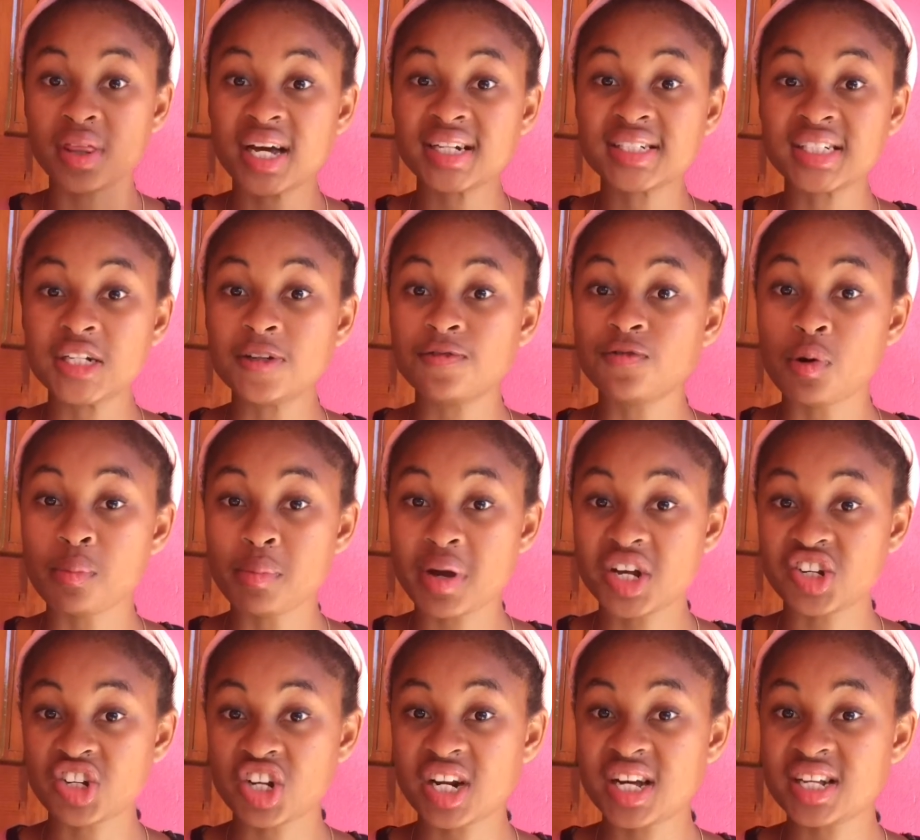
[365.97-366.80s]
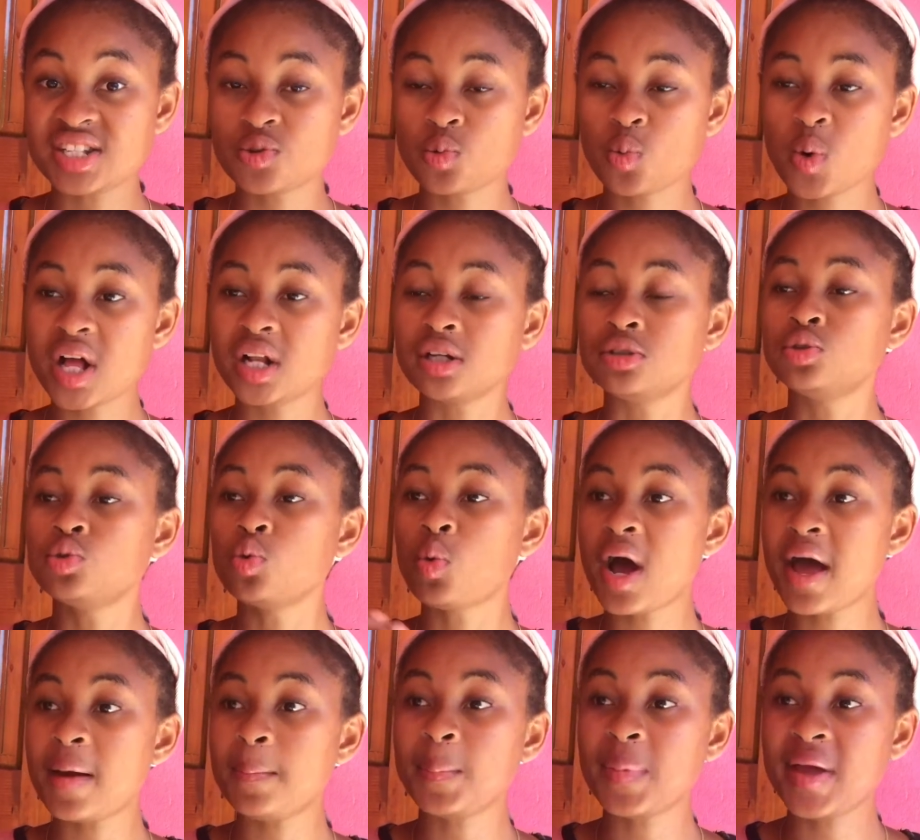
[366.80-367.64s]
that information as well.
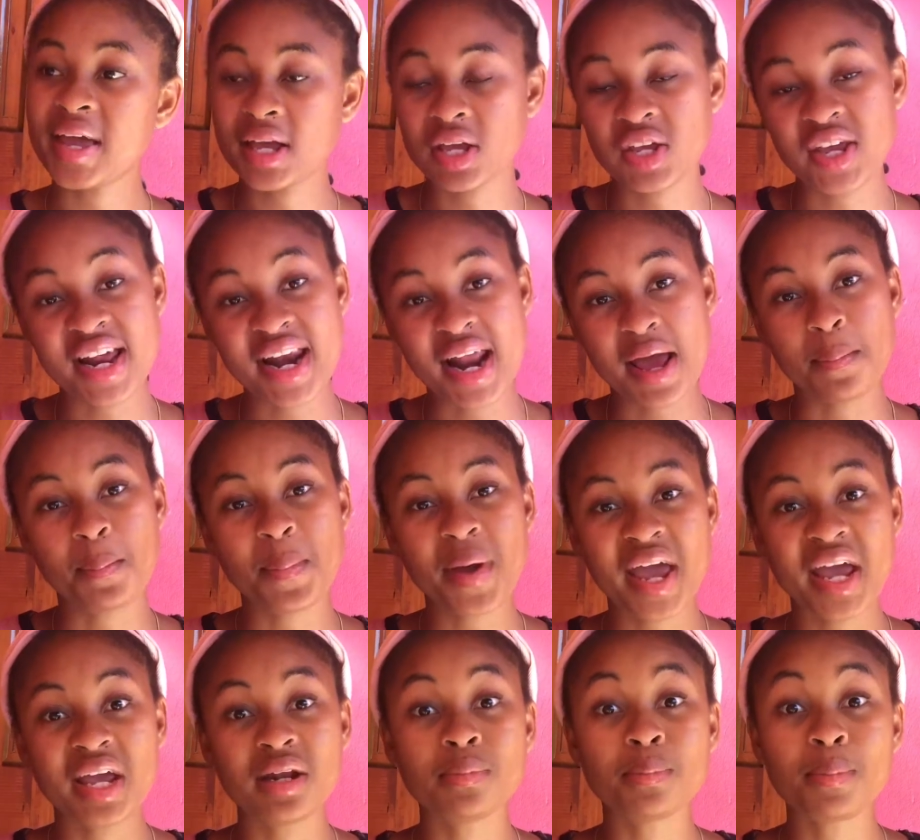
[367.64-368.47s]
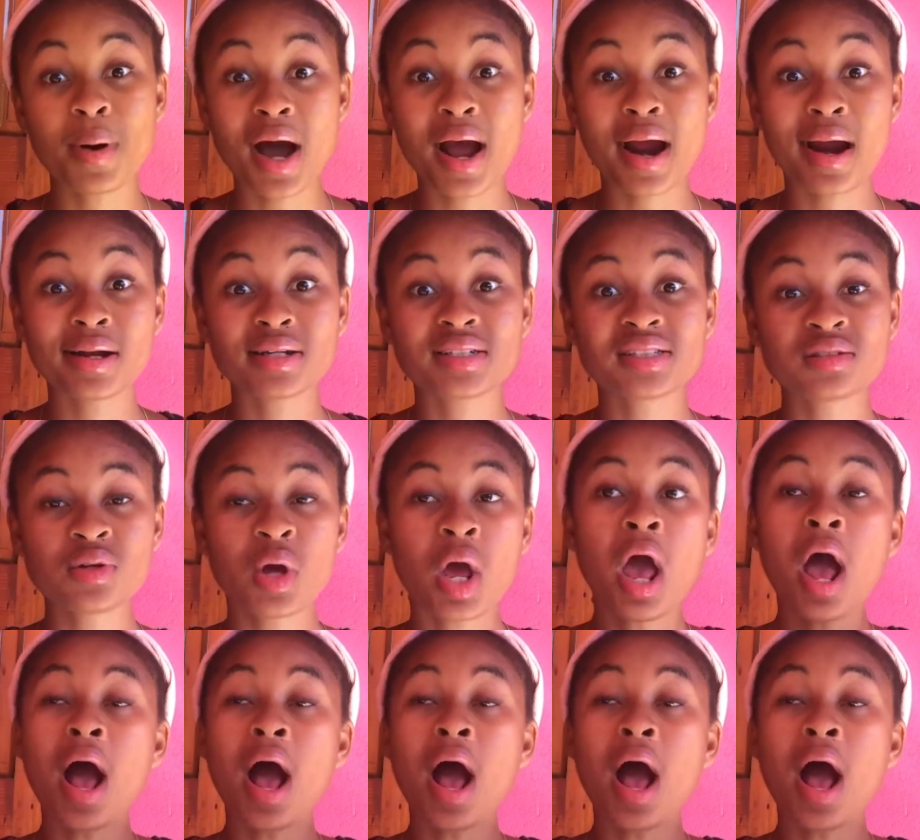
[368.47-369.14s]
Can I pay in parts?